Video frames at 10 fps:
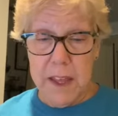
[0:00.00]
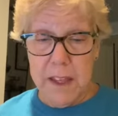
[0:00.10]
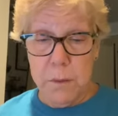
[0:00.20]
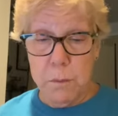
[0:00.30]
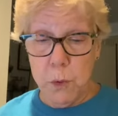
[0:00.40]

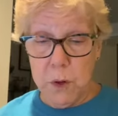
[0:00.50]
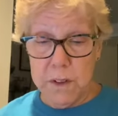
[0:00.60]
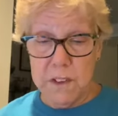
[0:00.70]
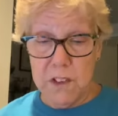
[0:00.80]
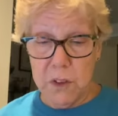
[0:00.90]
bought
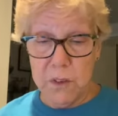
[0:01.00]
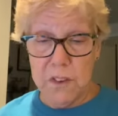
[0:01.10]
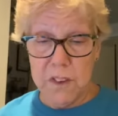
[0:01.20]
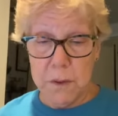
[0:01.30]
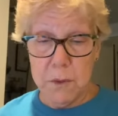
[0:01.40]
and sold
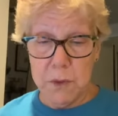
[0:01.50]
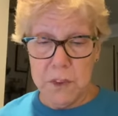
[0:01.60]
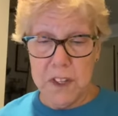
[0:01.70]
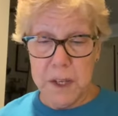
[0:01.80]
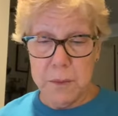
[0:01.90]
some and
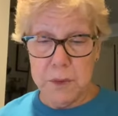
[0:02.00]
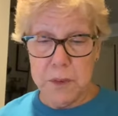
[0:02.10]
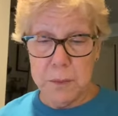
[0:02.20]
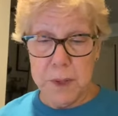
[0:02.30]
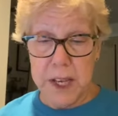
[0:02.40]
was able to
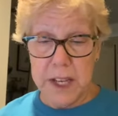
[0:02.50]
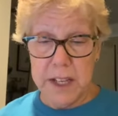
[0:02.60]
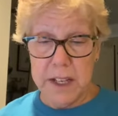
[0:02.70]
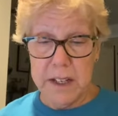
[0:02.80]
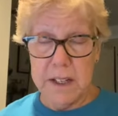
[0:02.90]
pay.